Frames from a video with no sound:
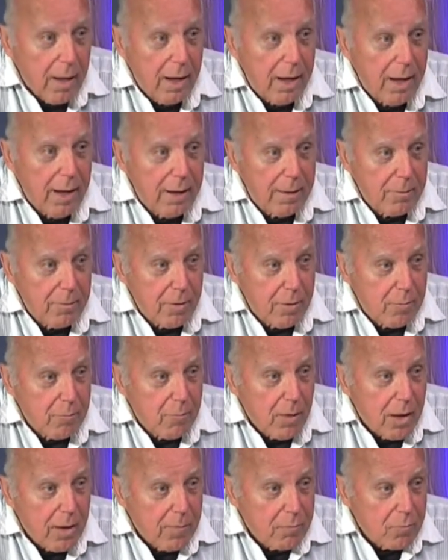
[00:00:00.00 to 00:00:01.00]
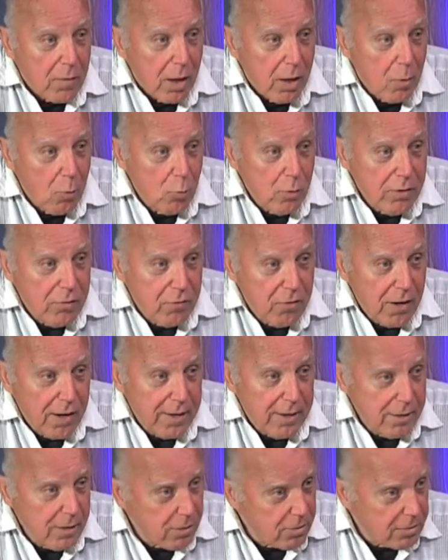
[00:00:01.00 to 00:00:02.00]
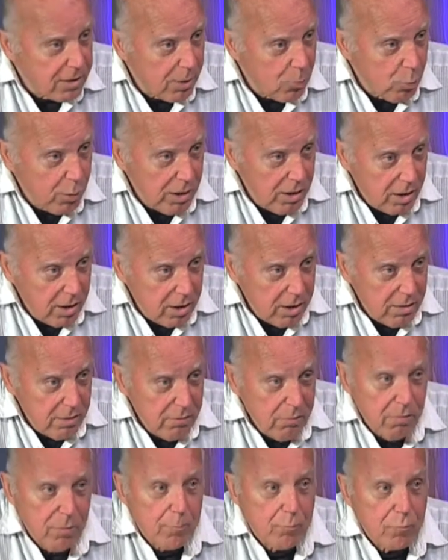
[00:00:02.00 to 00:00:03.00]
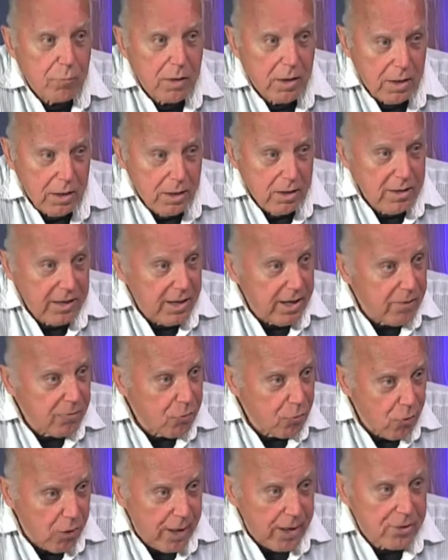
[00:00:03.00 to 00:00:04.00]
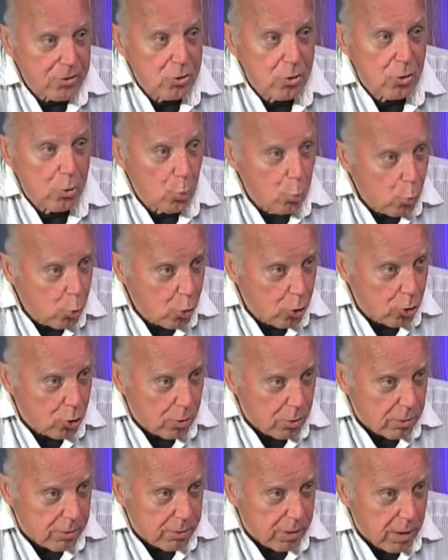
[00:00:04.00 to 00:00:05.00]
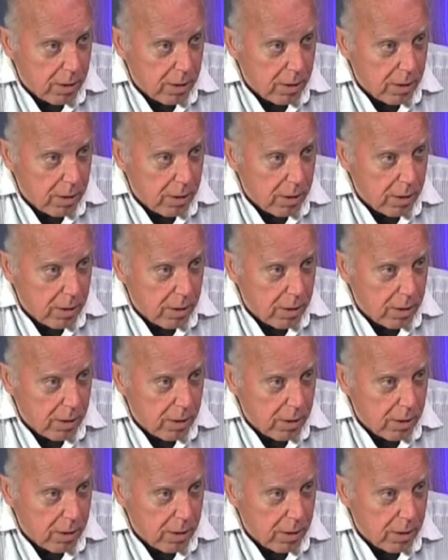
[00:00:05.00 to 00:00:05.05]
And we find out that we live in a fractal world.